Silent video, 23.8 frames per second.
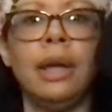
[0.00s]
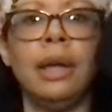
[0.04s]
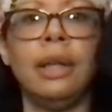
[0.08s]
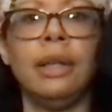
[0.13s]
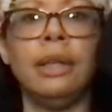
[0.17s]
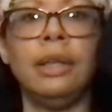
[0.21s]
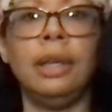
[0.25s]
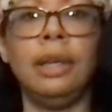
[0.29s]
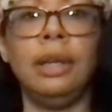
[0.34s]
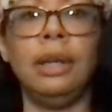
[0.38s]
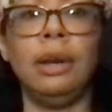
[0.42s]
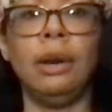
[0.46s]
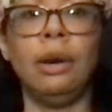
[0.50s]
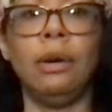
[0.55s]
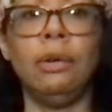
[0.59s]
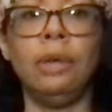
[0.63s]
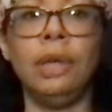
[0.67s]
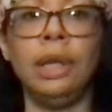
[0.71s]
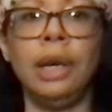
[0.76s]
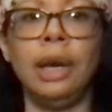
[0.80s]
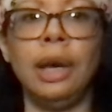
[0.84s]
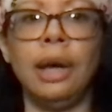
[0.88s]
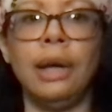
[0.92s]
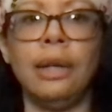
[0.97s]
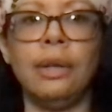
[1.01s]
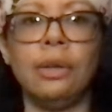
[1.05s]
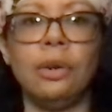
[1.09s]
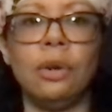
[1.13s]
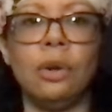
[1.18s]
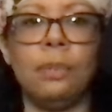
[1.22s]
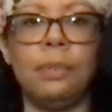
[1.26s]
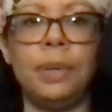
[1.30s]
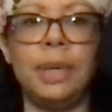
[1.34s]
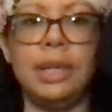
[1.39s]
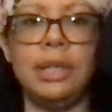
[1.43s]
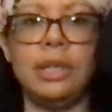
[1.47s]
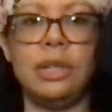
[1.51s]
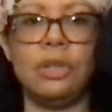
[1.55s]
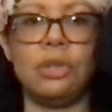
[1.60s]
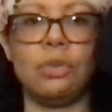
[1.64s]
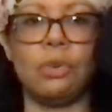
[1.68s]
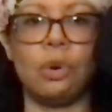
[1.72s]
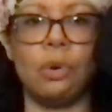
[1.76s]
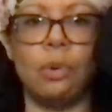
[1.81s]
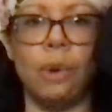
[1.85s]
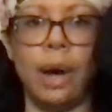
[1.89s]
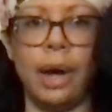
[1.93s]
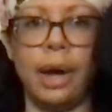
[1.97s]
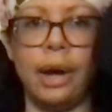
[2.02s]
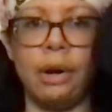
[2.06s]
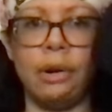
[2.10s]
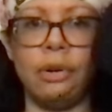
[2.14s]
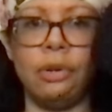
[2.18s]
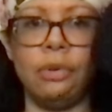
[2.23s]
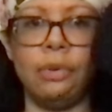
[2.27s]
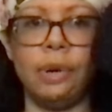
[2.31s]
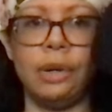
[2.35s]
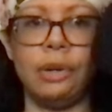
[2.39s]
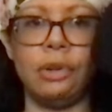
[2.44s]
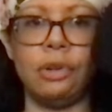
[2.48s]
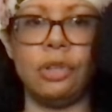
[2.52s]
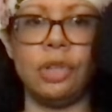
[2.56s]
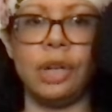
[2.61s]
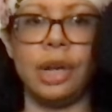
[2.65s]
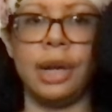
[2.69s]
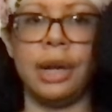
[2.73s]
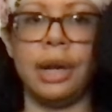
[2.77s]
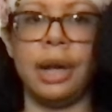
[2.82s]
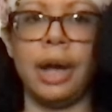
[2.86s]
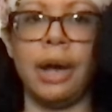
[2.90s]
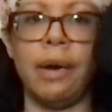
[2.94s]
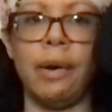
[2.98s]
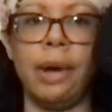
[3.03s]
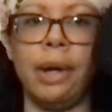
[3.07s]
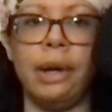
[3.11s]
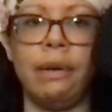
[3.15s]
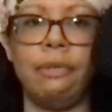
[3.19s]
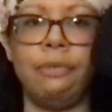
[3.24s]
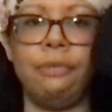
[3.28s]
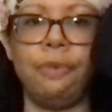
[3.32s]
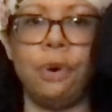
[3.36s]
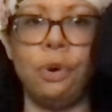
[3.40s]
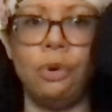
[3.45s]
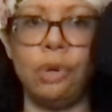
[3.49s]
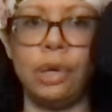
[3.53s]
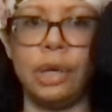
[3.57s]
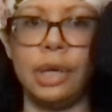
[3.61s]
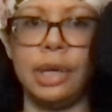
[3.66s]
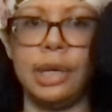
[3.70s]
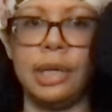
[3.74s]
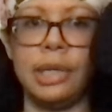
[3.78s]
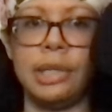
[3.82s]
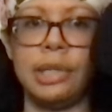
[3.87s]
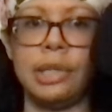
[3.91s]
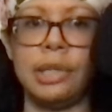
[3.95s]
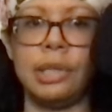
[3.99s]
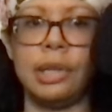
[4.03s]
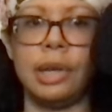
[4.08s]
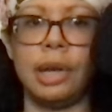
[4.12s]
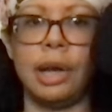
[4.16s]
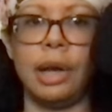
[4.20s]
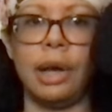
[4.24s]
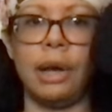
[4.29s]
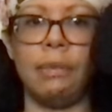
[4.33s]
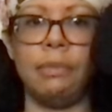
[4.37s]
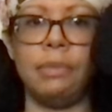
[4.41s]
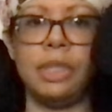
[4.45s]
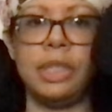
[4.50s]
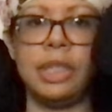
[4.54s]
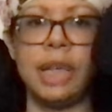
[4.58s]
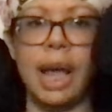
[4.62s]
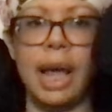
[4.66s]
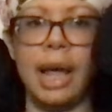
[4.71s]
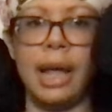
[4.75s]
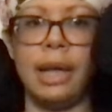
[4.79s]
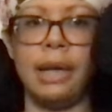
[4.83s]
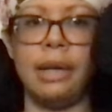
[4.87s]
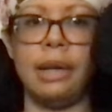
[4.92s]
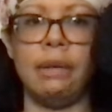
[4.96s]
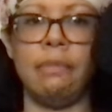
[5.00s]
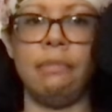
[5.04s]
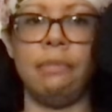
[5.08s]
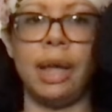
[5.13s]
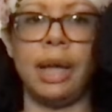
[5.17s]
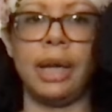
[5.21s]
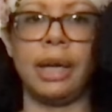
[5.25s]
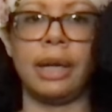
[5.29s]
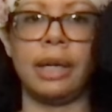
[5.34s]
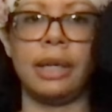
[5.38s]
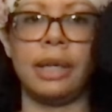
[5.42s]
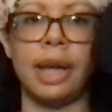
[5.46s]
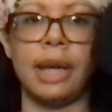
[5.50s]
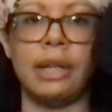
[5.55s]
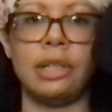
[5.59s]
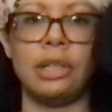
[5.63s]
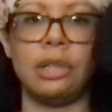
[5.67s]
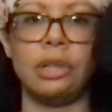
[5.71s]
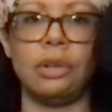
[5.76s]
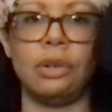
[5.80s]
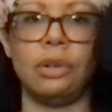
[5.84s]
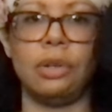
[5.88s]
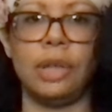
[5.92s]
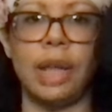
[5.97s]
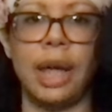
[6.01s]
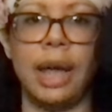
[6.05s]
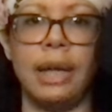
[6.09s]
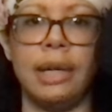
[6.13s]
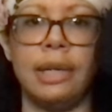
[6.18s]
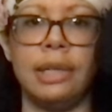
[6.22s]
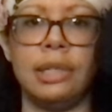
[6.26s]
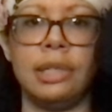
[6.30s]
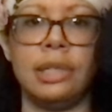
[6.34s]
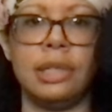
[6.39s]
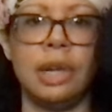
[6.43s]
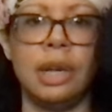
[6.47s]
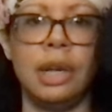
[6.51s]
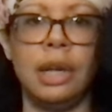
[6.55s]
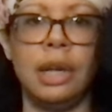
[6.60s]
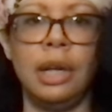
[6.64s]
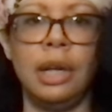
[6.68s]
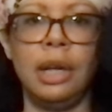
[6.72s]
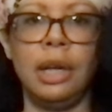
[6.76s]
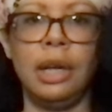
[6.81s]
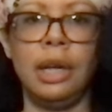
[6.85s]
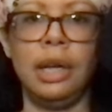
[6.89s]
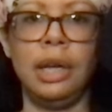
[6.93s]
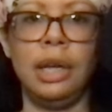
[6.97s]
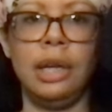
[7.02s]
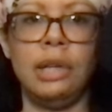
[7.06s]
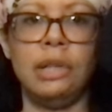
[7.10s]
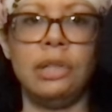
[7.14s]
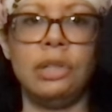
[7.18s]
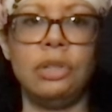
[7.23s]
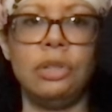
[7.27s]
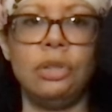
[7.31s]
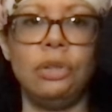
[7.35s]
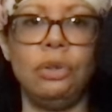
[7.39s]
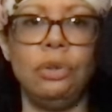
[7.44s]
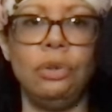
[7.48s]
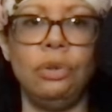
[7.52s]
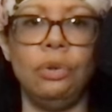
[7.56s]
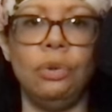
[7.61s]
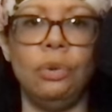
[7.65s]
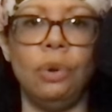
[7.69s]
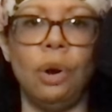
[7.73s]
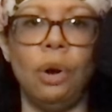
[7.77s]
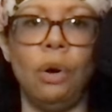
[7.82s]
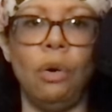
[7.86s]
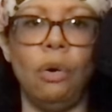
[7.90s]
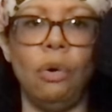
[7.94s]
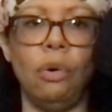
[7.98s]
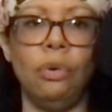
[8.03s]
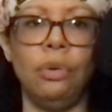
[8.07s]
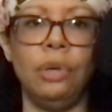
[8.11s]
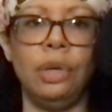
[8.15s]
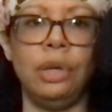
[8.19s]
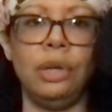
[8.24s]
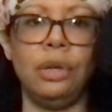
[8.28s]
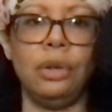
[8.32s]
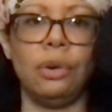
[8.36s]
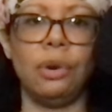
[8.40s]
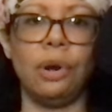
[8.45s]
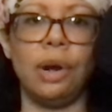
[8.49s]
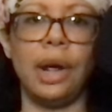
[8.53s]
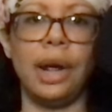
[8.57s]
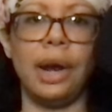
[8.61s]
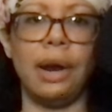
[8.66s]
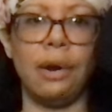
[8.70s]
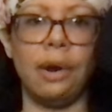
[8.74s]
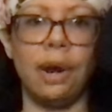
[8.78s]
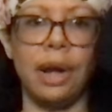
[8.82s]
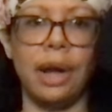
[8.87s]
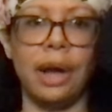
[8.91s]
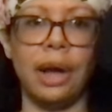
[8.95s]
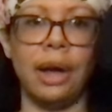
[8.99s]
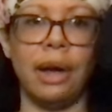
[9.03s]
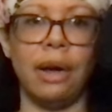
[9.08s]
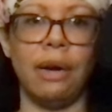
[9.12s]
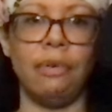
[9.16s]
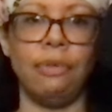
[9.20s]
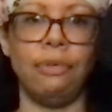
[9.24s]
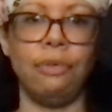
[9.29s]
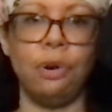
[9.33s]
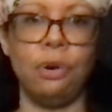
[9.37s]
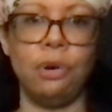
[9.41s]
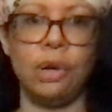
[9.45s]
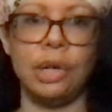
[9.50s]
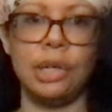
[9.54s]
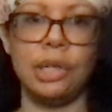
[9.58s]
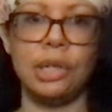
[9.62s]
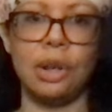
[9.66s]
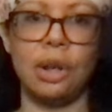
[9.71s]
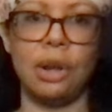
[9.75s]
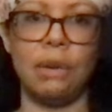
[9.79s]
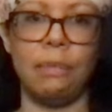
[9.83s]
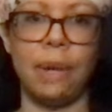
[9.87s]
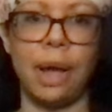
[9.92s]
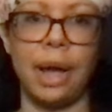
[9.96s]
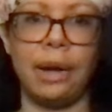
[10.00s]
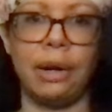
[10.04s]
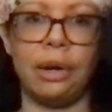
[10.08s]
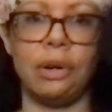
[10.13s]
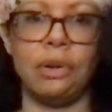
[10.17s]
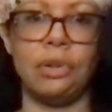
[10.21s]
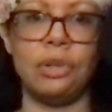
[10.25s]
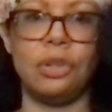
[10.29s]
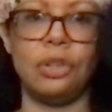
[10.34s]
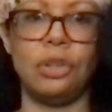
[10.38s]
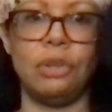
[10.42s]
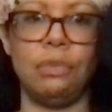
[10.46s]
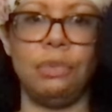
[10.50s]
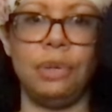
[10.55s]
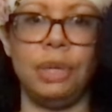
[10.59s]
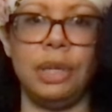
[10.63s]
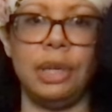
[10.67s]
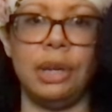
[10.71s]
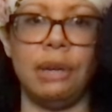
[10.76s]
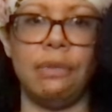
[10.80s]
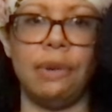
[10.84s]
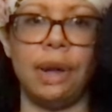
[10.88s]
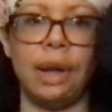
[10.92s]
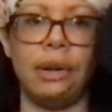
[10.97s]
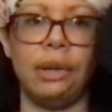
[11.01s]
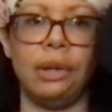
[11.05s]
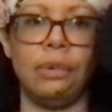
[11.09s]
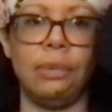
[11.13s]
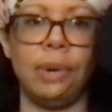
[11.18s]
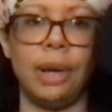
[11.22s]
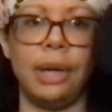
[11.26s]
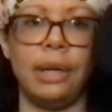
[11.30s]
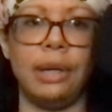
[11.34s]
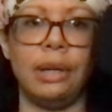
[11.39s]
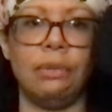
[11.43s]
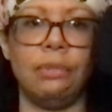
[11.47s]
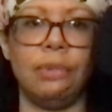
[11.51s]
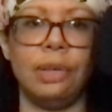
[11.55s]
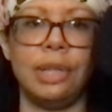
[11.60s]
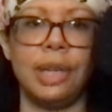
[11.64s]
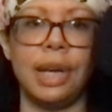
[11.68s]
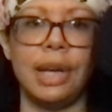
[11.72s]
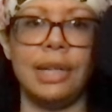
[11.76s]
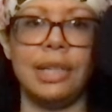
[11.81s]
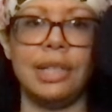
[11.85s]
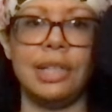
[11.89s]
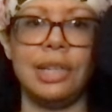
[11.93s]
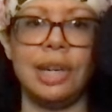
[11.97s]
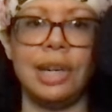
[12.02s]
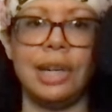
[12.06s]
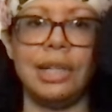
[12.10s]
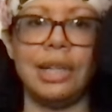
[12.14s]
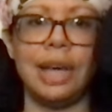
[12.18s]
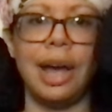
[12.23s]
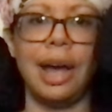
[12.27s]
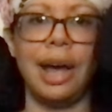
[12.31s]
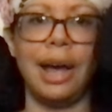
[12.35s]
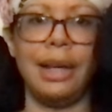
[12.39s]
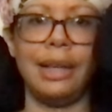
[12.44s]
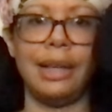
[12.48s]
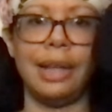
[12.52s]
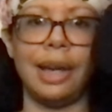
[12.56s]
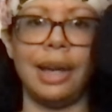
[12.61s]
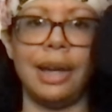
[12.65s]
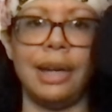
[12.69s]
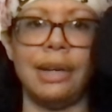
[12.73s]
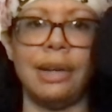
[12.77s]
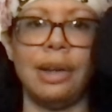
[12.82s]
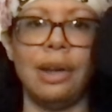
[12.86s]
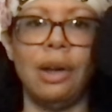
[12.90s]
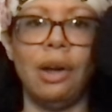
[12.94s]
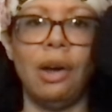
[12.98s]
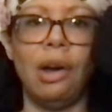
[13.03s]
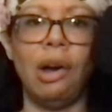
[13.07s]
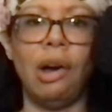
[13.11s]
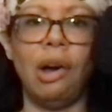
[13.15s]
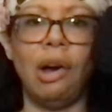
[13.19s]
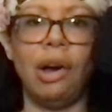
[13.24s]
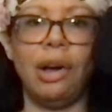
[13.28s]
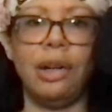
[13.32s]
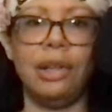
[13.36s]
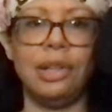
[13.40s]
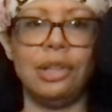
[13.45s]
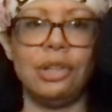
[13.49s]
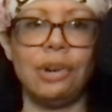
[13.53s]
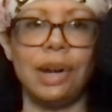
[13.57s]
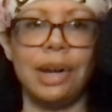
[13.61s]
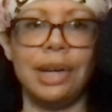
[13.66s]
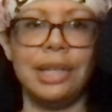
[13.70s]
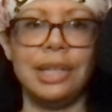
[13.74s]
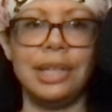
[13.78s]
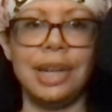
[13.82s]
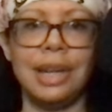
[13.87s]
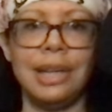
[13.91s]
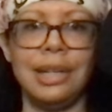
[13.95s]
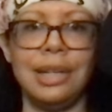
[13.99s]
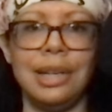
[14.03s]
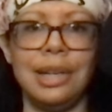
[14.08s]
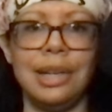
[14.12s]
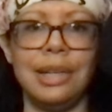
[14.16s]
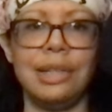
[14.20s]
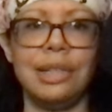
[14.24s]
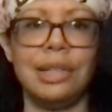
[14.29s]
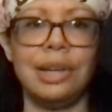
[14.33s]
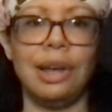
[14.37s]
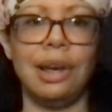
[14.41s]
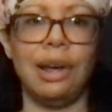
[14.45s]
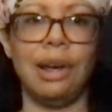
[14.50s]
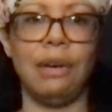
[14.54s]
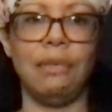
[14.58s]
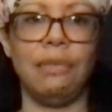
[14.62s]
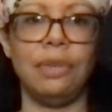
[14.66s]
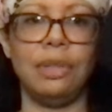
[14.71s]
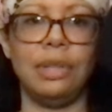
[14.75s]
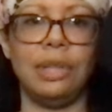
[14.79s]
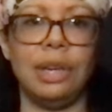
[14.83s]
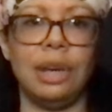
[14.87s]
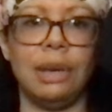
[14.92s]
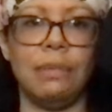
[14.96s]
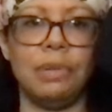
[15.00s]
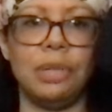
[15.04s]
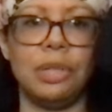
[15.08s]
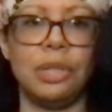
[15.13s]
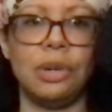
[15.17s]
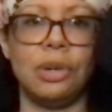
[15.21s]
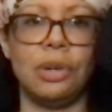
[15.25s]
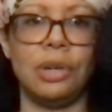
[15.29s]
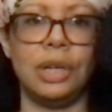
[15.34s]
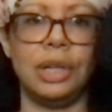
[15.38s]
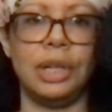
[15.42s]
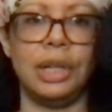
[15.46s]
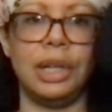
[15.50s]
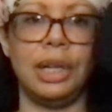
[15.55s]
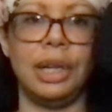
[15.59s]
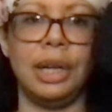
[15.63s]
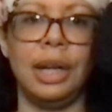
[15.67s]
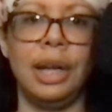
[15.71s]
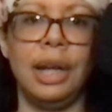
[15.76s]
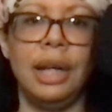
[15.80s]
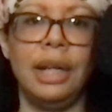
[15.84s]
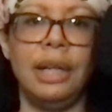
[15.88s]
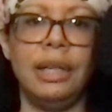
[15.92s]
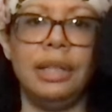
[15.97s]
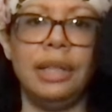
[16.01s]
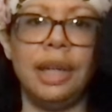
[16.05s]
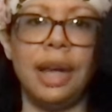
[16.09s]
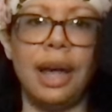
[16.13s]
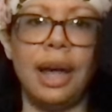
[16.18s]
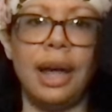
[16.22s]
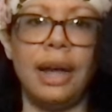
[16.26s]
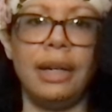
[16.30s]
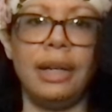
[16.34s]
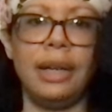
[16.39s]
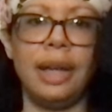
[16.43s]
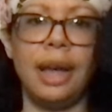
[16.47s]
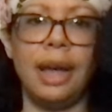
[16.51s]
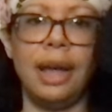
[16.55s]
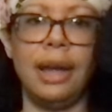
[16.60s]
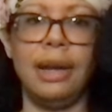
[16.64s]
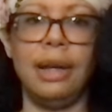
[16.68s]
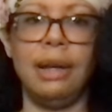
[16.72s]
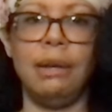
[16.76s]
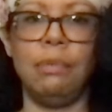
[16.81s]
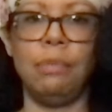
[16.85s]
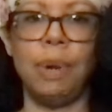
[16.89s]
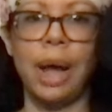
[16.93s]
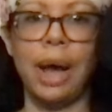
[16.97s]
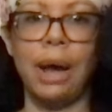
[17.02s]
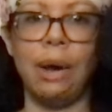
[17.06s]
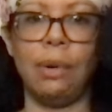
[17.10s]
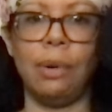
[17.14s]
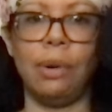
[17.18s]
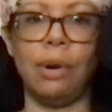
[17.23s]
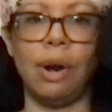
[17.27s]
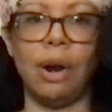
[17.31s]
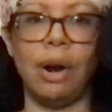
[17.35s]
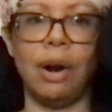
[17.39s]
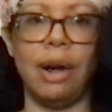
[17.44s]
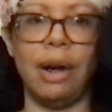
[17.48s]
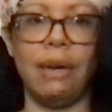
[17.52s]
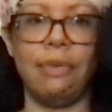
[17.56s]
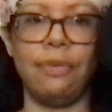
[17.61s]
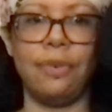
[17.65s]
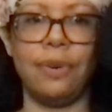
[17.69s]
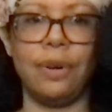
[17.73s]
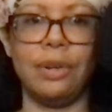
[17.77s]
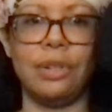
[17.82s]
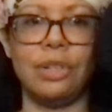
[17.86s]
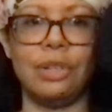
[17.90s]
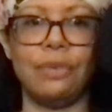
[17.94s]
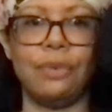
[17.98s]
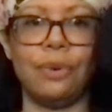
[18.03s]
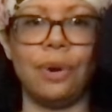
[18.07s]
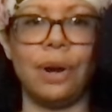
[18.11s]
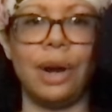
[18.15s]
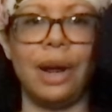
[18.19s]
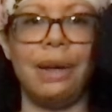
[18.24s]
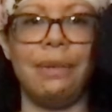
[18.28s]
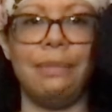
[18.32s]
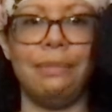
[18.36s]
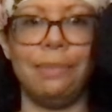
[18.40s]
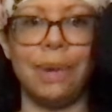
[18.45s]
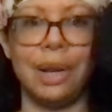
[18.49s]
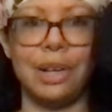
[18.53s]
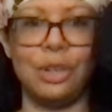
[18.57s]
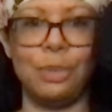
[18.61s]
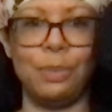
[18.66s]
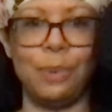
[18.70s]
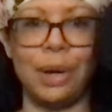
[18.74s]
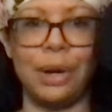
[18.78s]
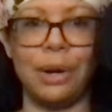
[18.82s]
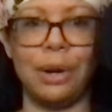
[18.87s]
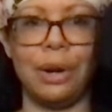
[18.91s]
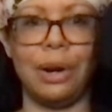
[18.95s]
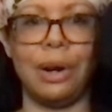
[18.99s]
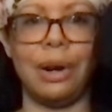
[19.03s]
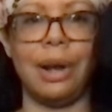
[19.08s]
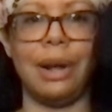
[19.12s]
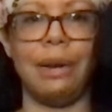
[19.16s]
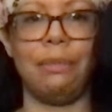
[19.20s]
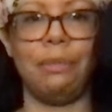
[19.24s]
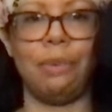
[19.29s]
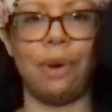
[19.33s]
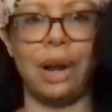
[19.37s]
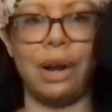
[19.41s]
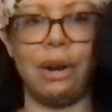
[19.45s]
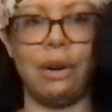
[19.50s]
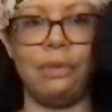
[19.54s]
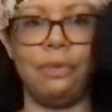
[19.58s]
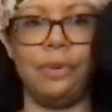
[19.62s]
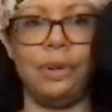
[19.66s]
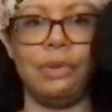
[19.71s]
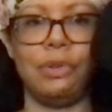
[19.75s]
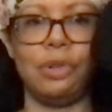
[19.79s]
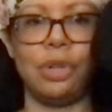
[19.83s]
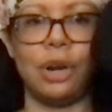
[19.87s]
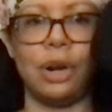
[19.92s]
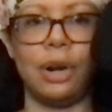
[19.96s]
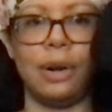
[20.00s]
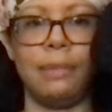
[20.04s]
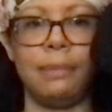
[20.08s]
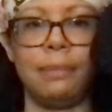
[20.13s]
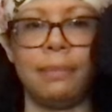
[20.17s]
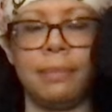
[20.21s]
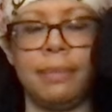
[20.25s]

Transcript: The only other pieces required to understand how I have focused said mega classical lens is to hold your area of focus on matters to be evaluated with a distinct highlight on the transcendence of the absurdity that can empower our efforts for a much better and brighter future.